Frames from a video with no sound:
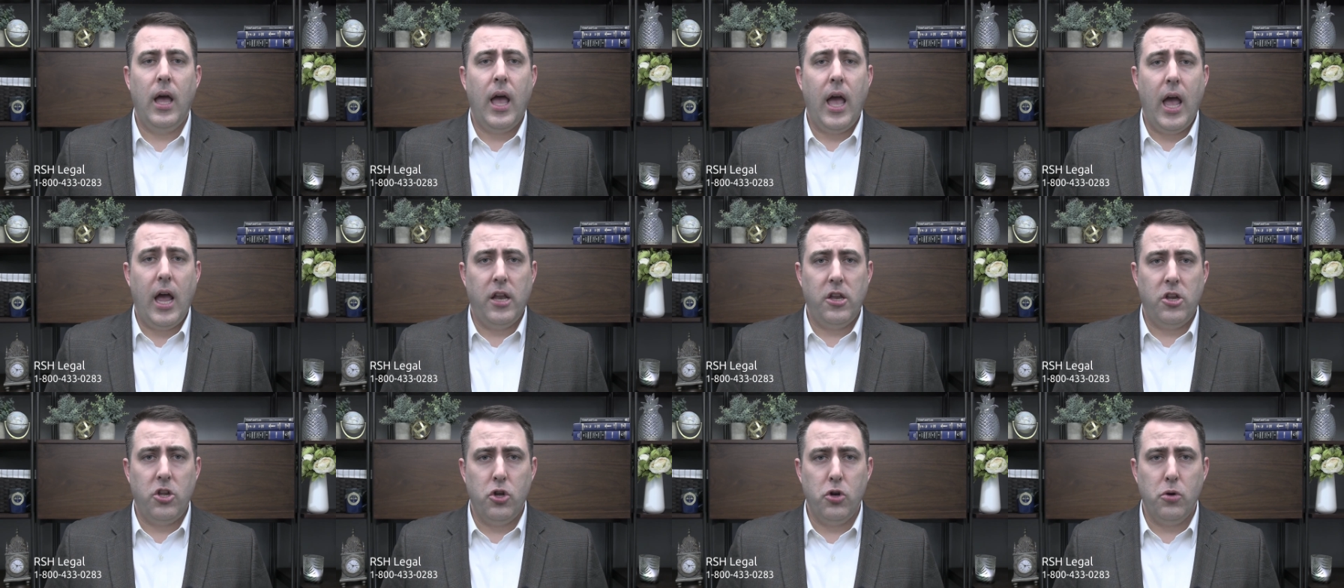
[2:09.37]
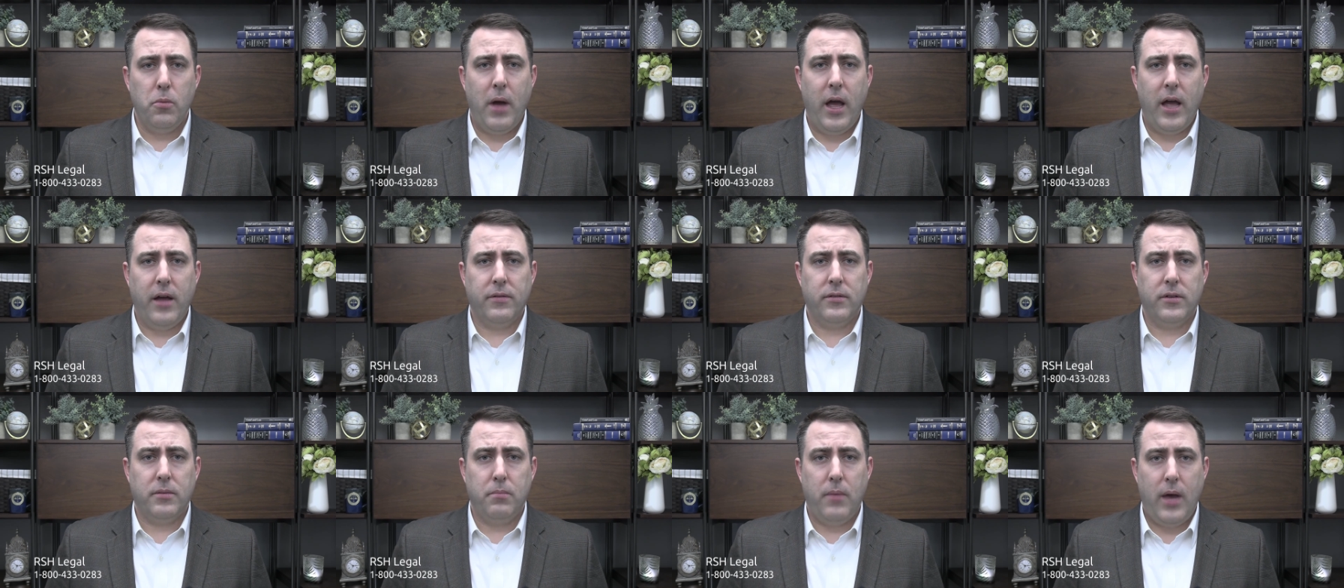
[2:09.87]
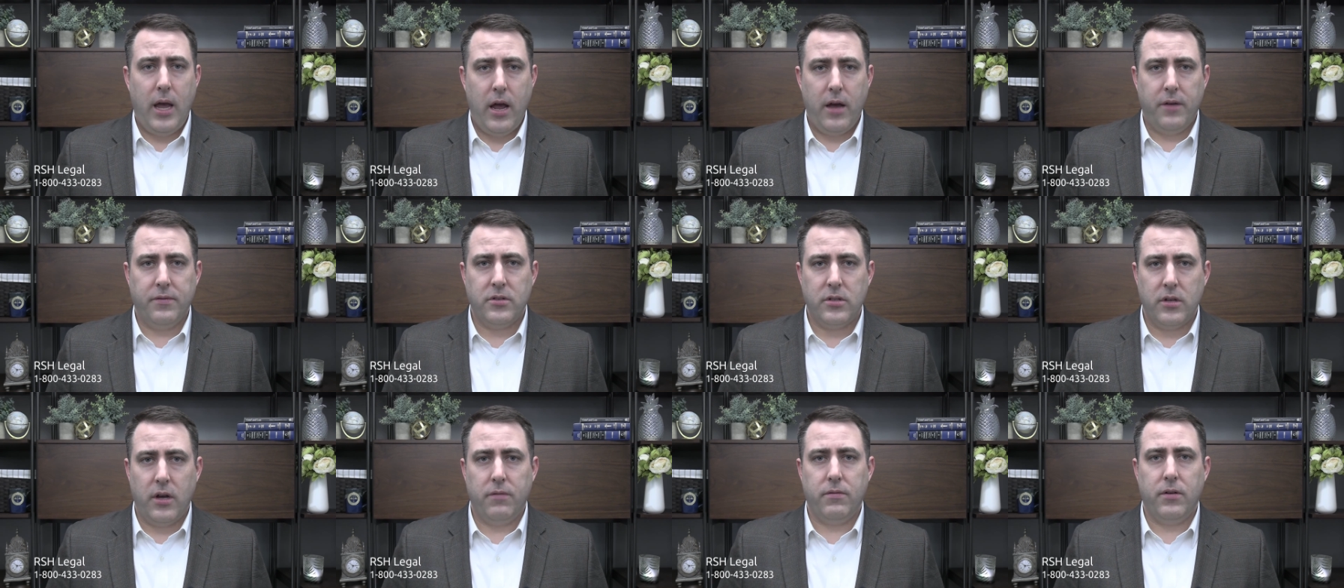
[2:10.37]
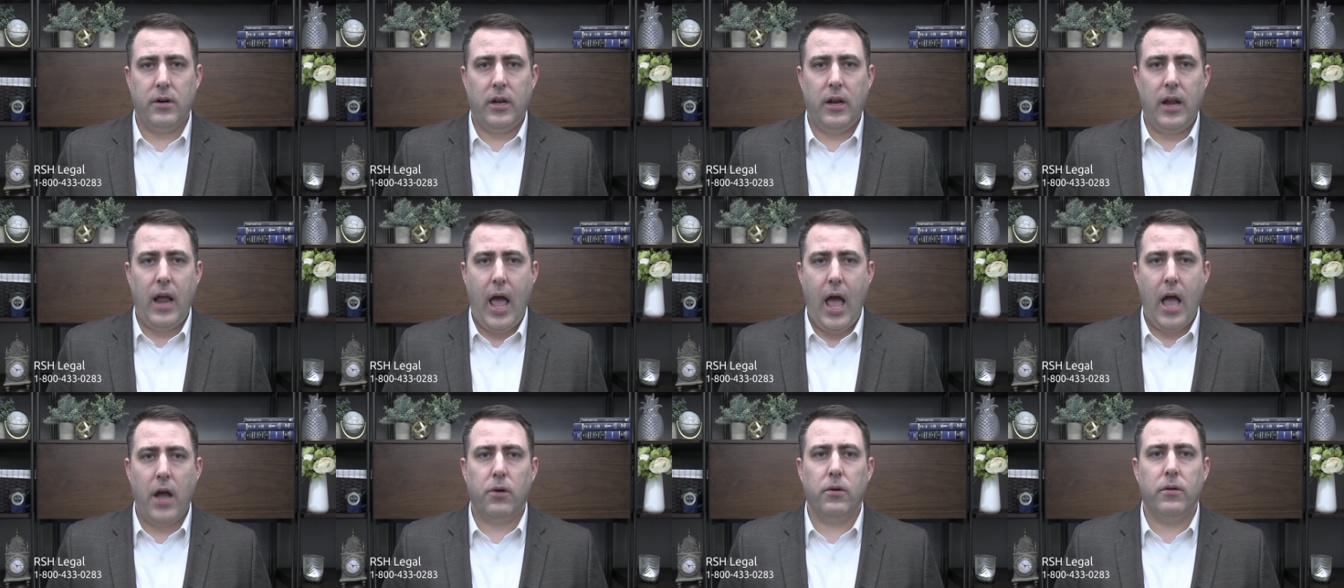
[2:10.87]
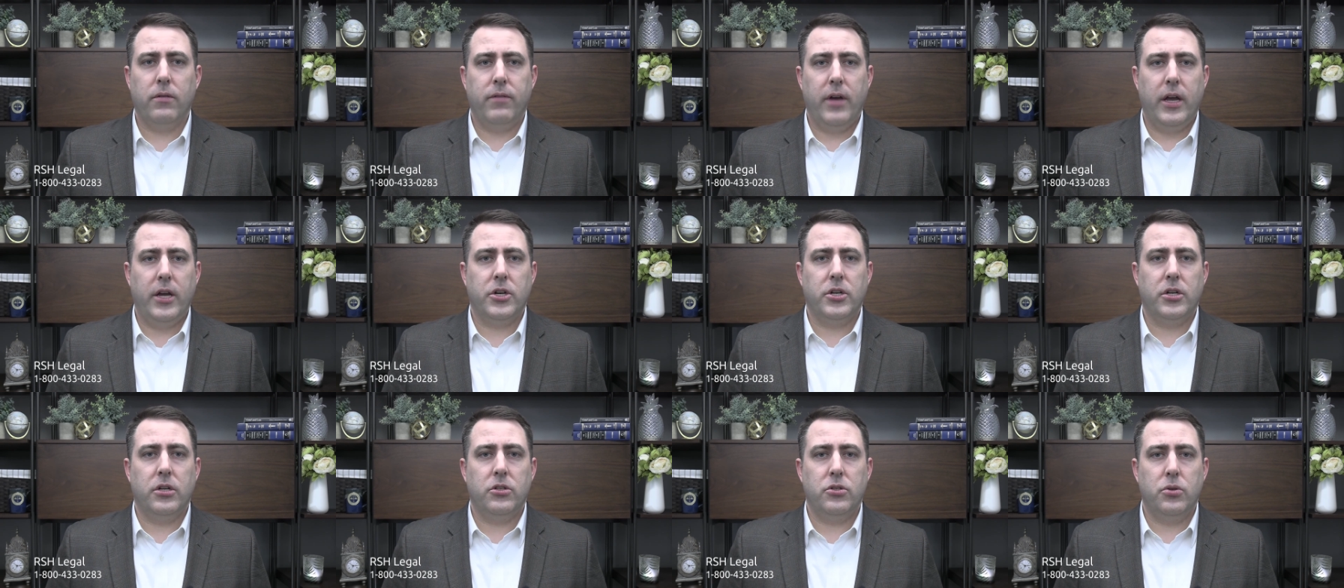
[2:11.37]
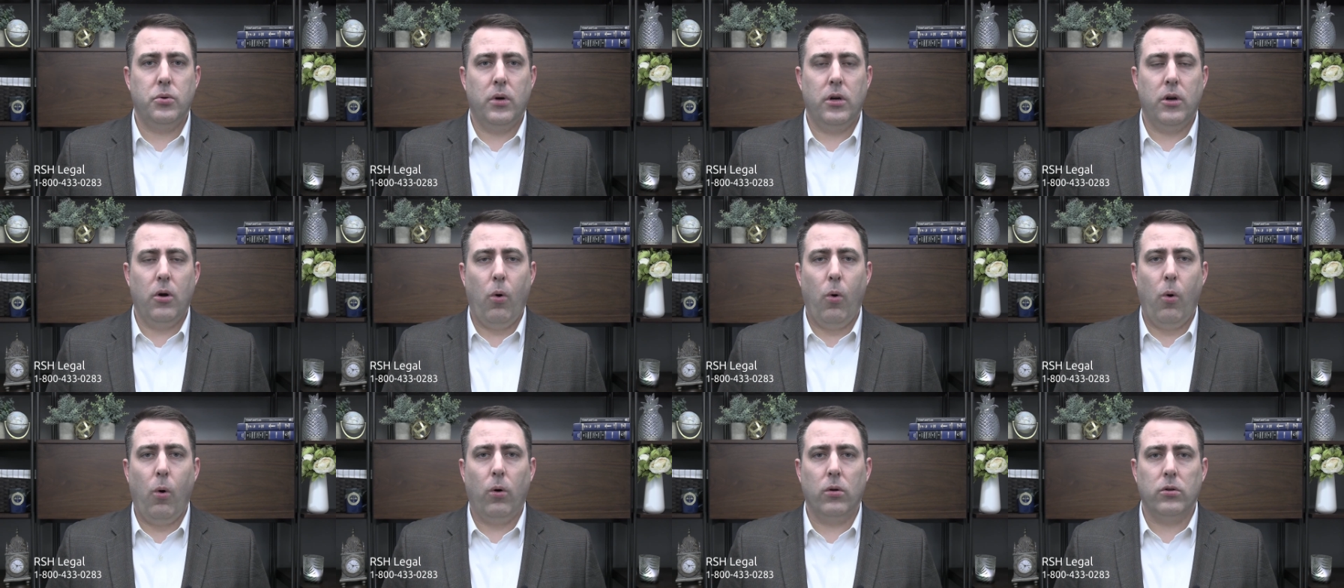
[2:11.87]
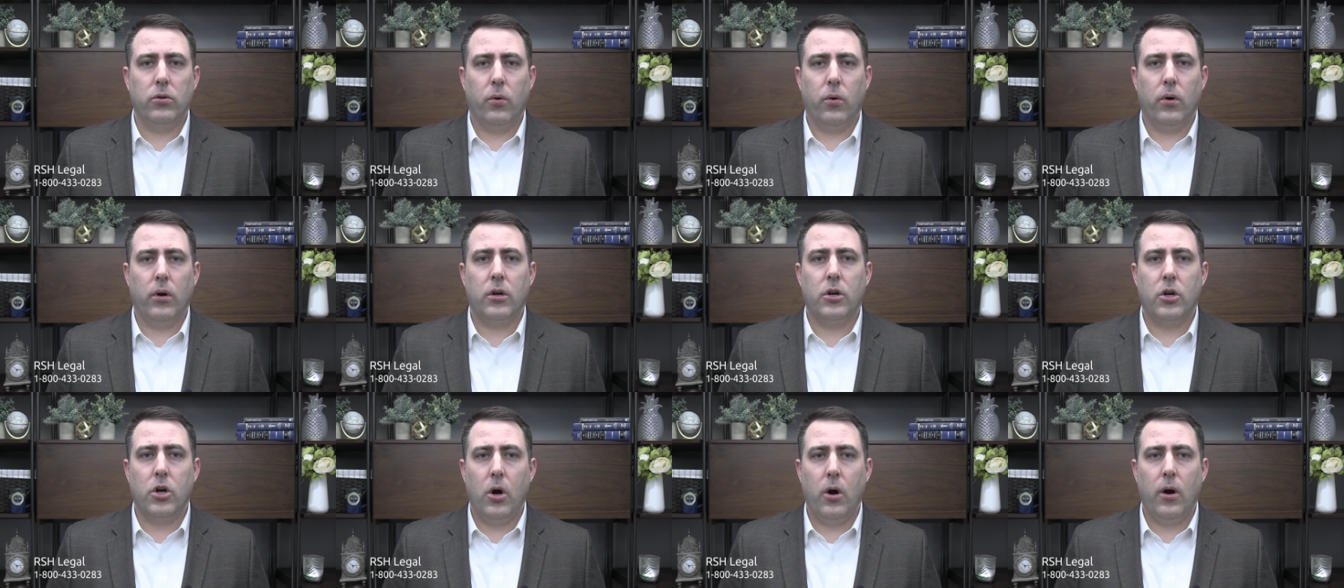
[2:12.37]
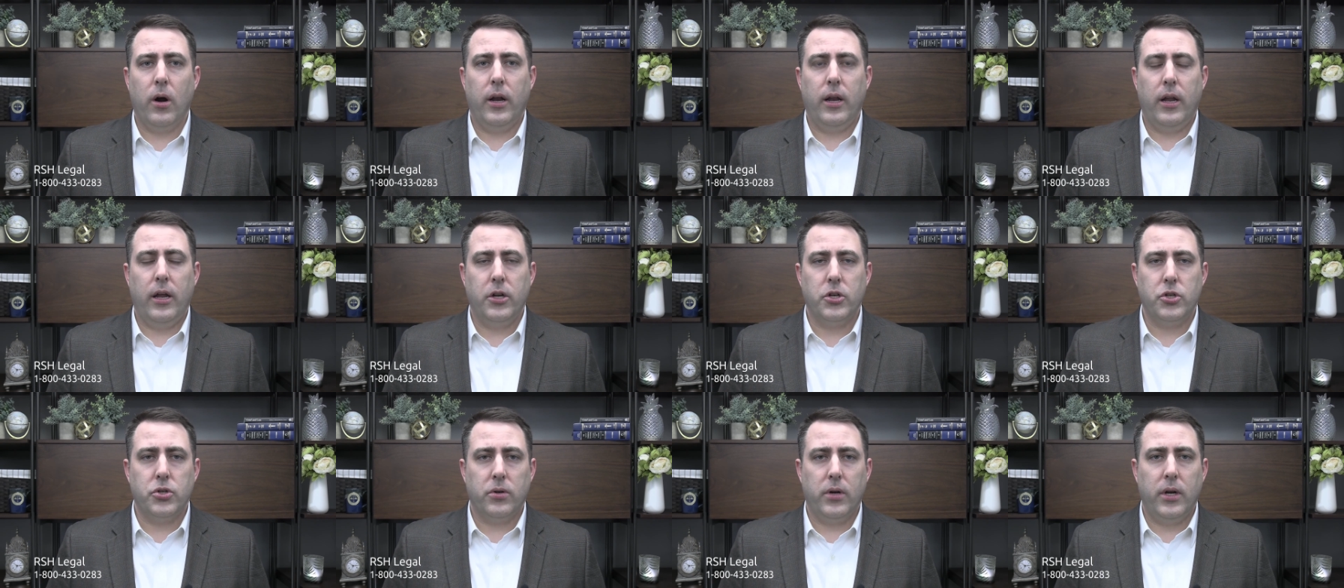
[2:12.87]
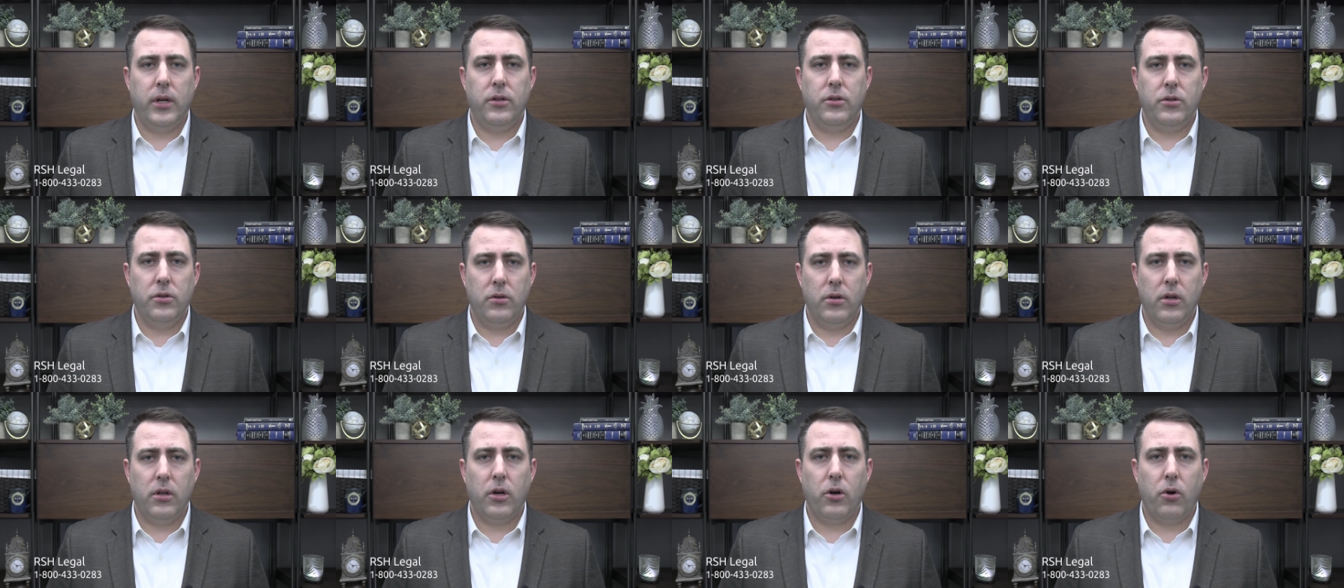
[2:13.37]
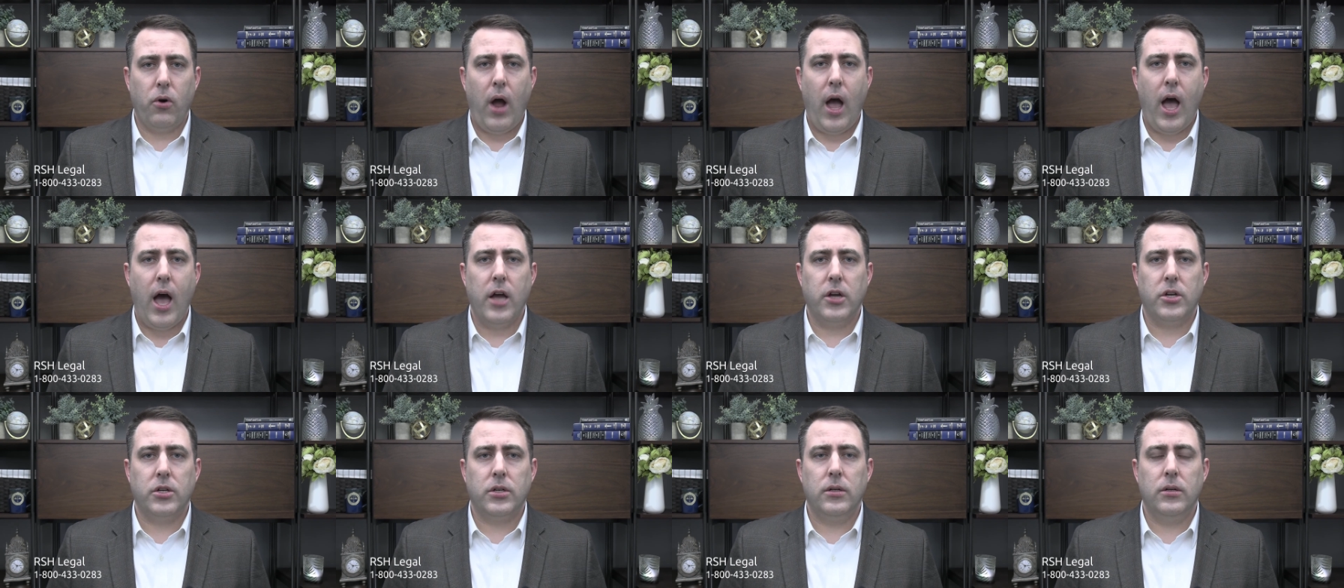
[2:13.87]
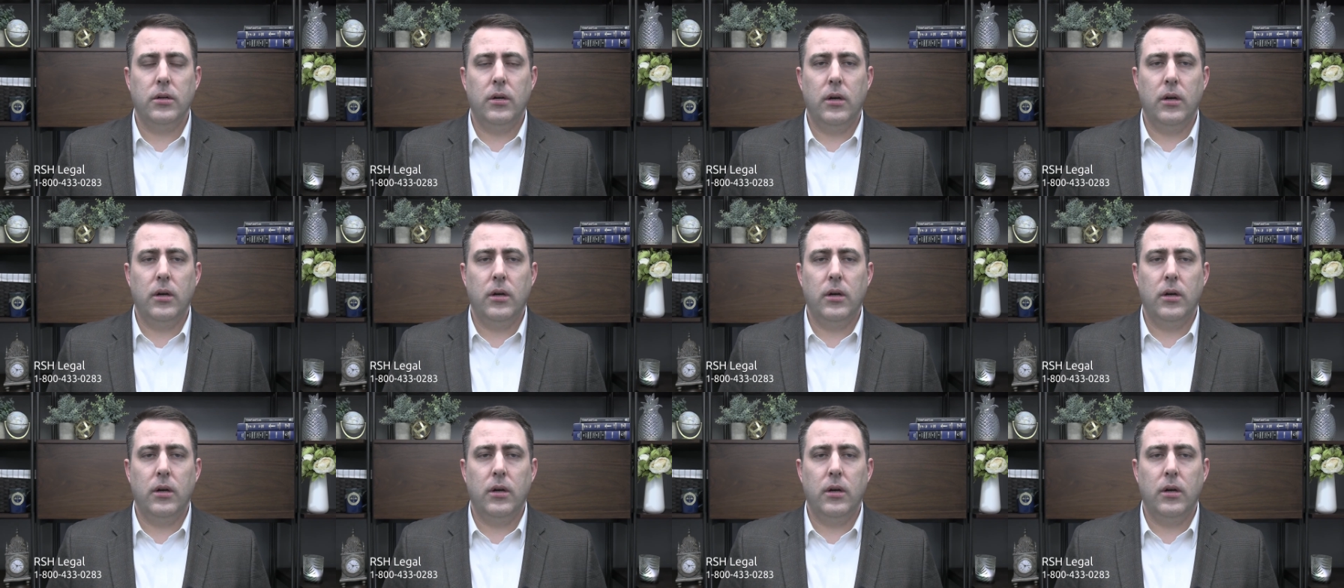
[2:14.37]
and you may have, may have suffered an aggravation to an old or current injury due to the crash.